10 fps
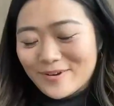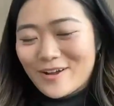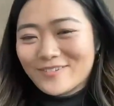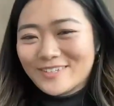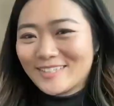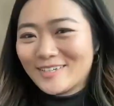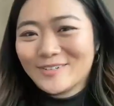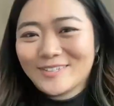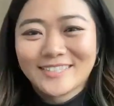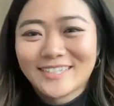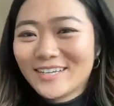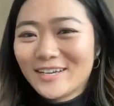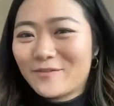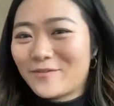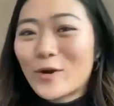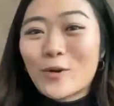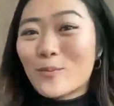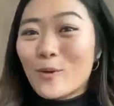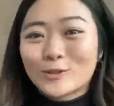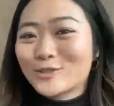But obviously, it was a very
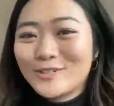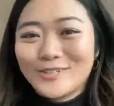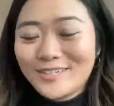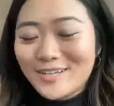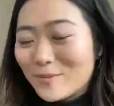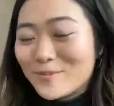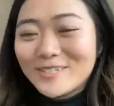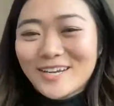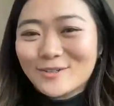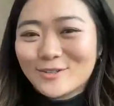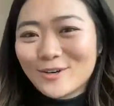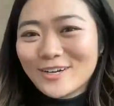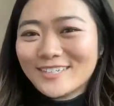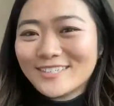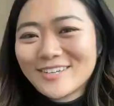emotional up and down journey.